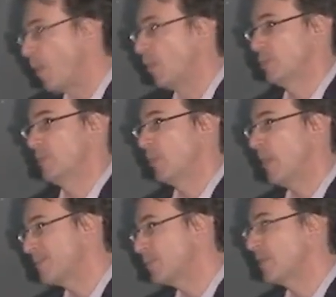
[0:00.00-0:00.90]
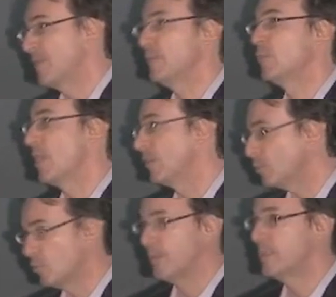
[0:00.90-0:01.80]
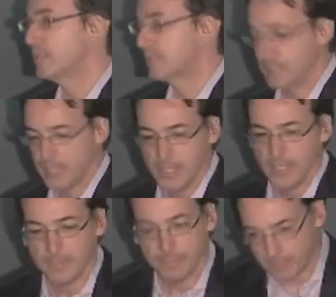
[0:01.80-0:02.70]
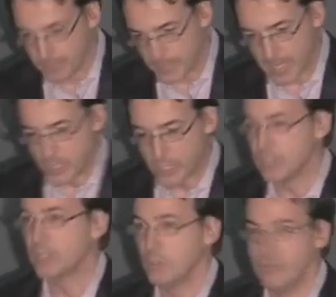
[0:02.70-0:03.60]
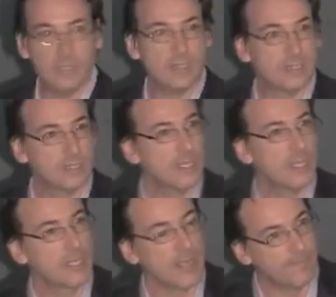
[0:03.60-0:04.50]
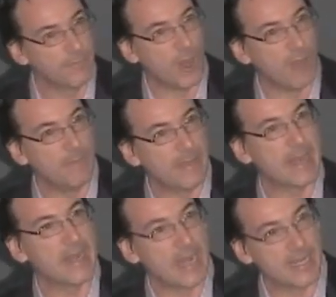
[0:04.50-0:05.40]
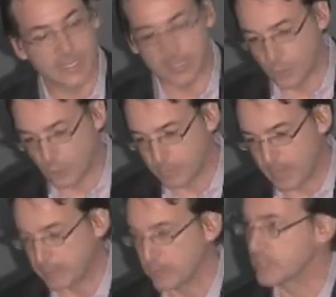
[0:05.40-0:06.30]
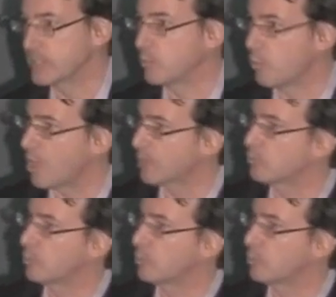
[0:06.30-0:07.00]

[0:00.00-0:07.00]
to anthropology. Perhaps we can figure out where these ancient humans came from by analyzing those patterns.